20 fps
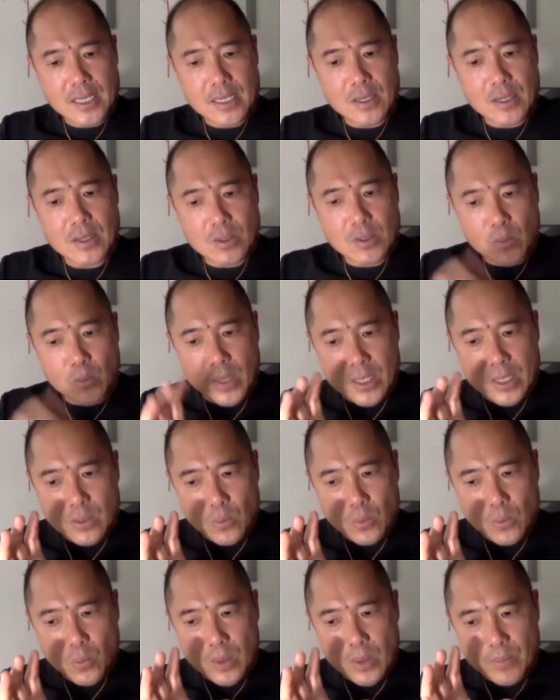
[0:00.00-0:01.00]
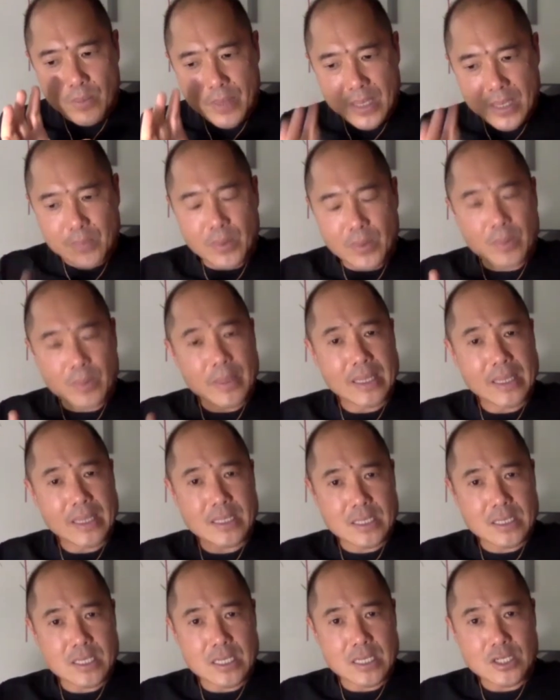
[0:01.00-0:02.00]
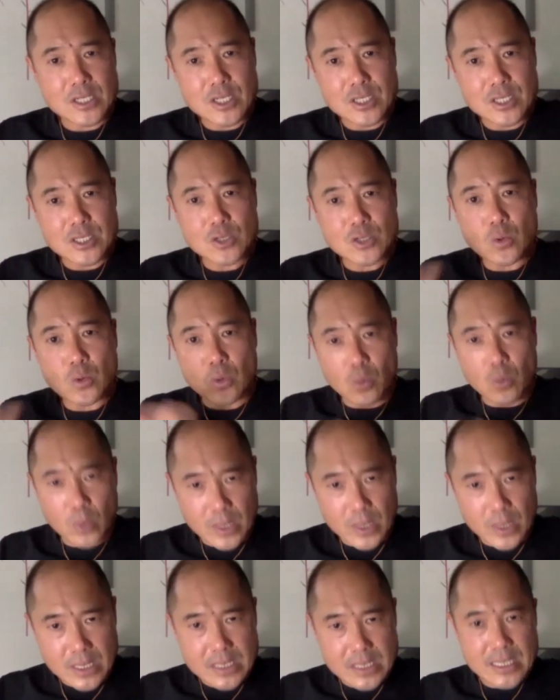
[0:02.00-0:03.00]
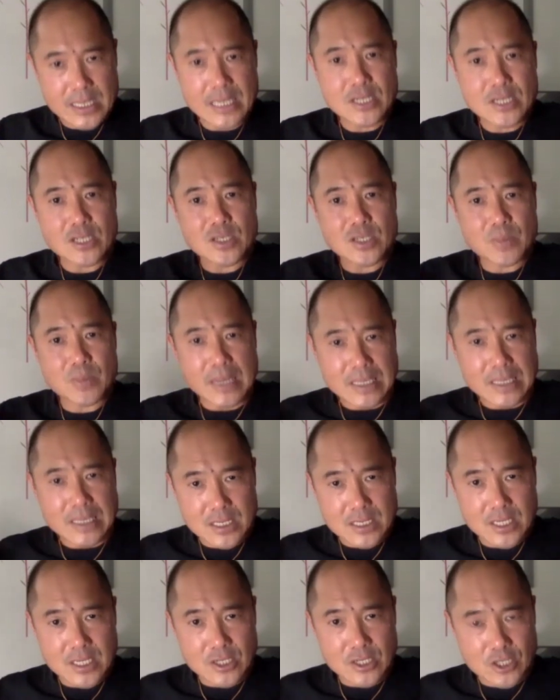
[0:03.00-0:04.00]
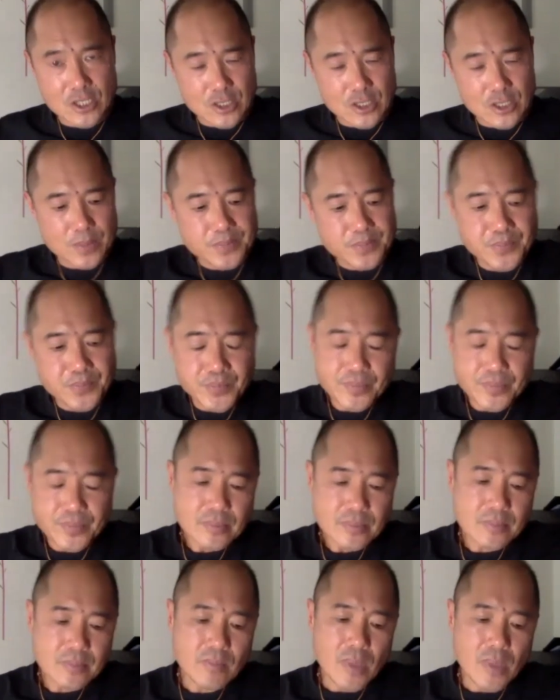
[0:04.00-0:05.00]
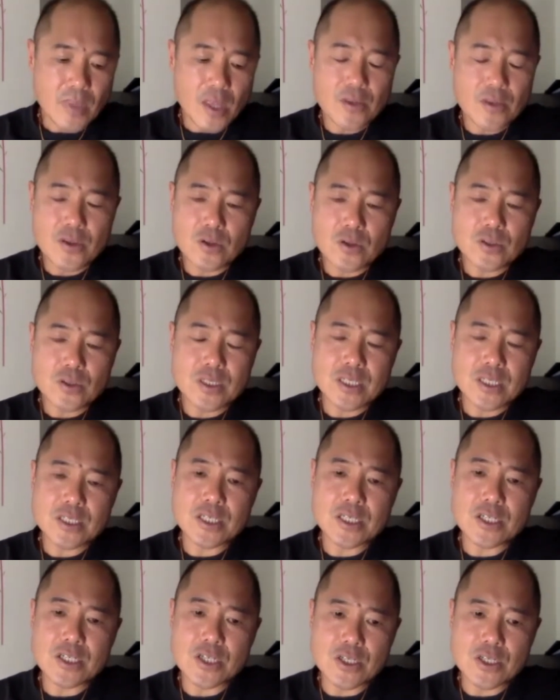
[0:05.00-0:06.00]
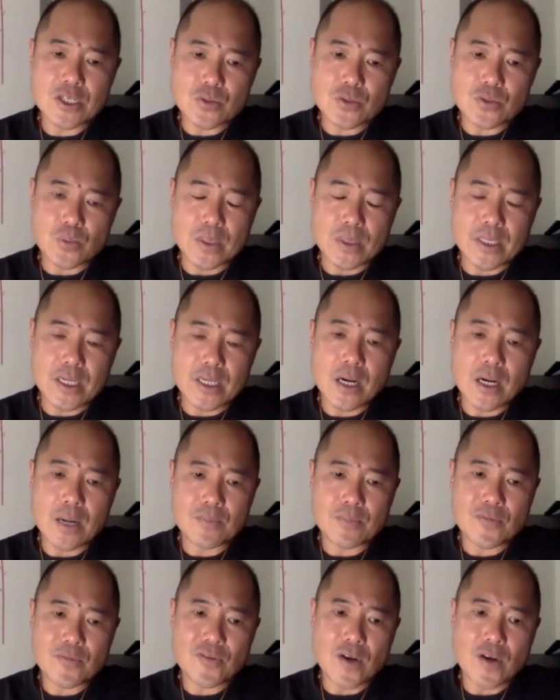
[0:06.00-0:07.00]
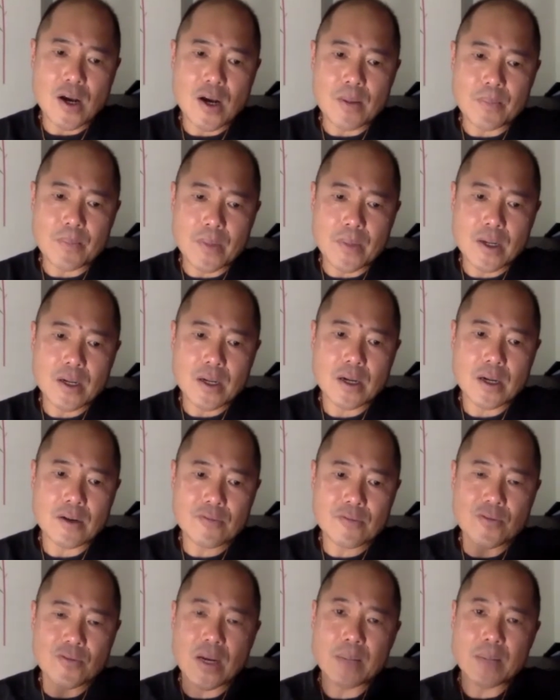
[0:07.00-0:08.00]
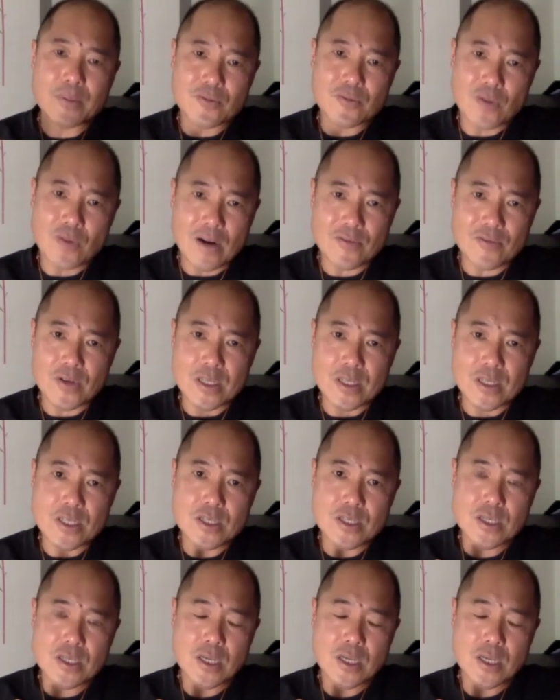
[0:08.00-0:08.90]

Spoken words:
when people make decisions or organizations make decisions, those decisions really come from a frame of reference